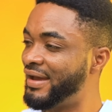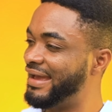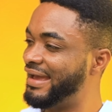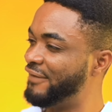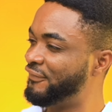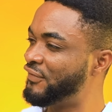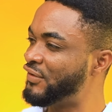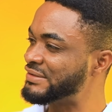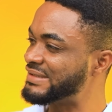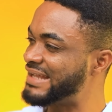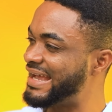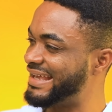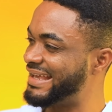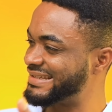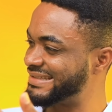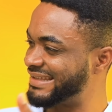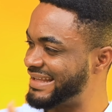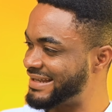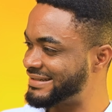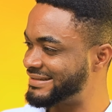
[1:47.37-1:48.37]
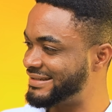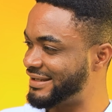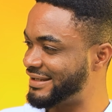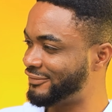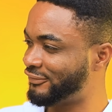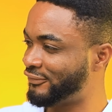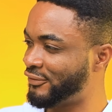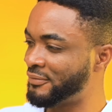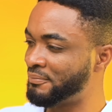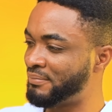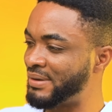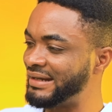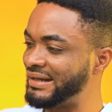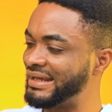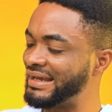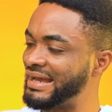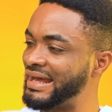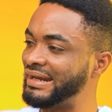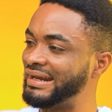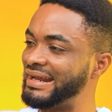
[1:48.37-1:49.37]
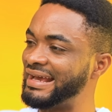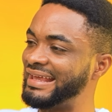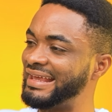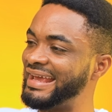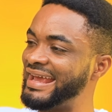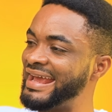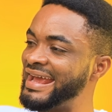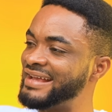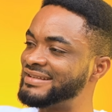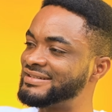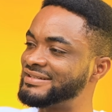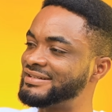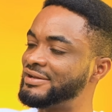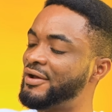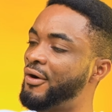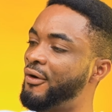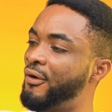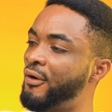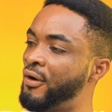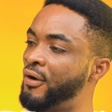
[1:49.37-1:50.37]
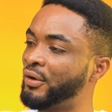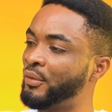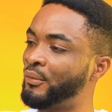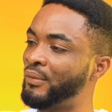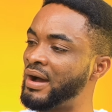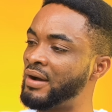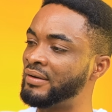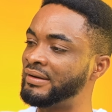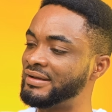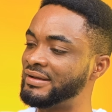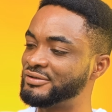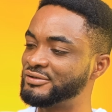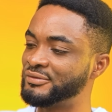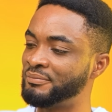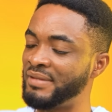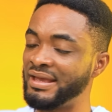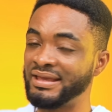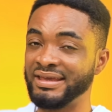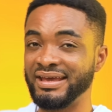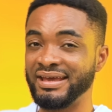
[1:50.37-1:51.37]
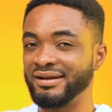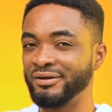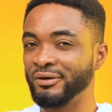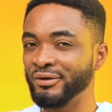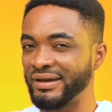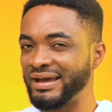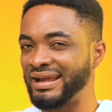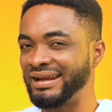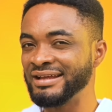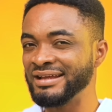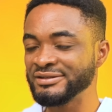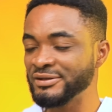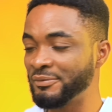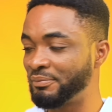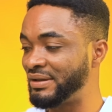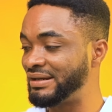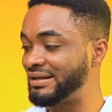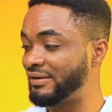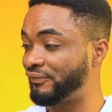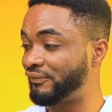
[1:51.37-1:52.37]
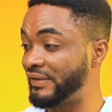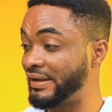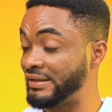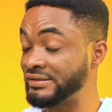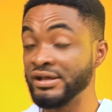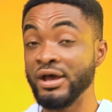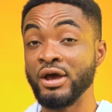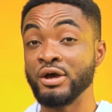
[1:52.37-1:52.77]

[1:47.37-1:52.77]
It feels like it's last year's phone, but they kind of like edged all around it to make it look a little bit different.